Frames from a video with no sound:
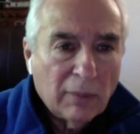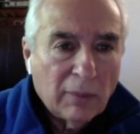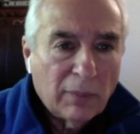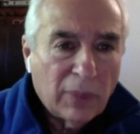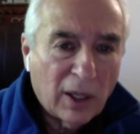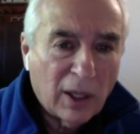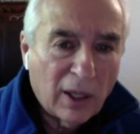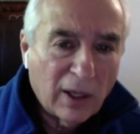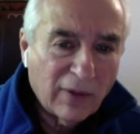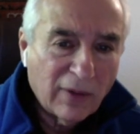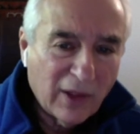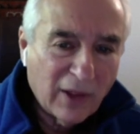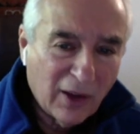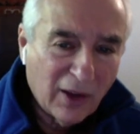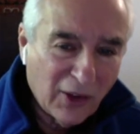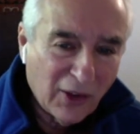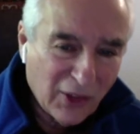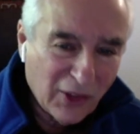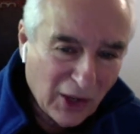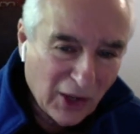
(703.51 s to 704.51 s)
part of
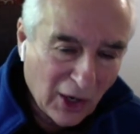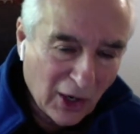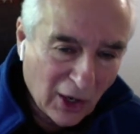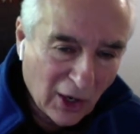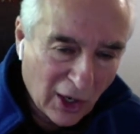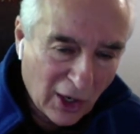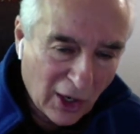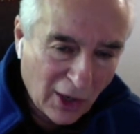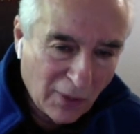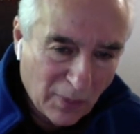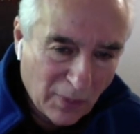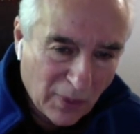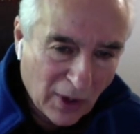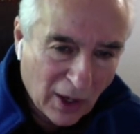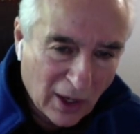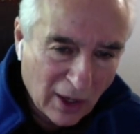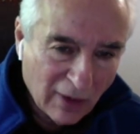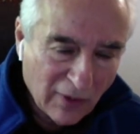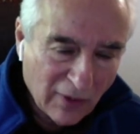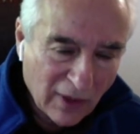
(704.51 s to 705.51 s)
the hard
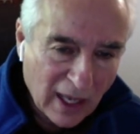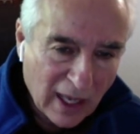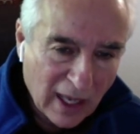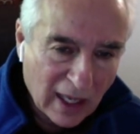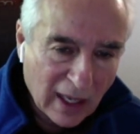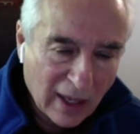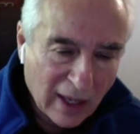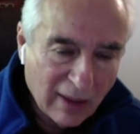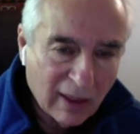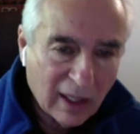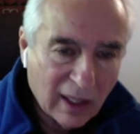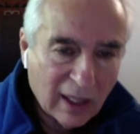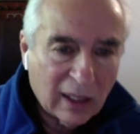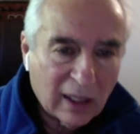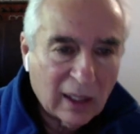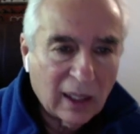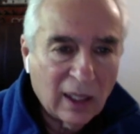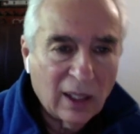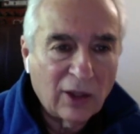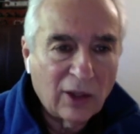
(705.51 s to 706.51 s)
part of that, I think,
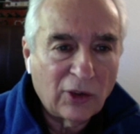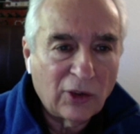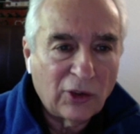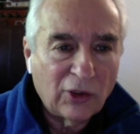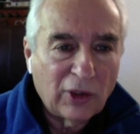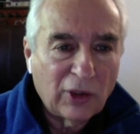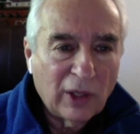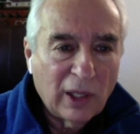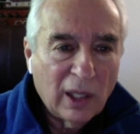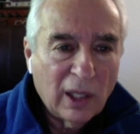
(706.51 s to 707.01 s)
is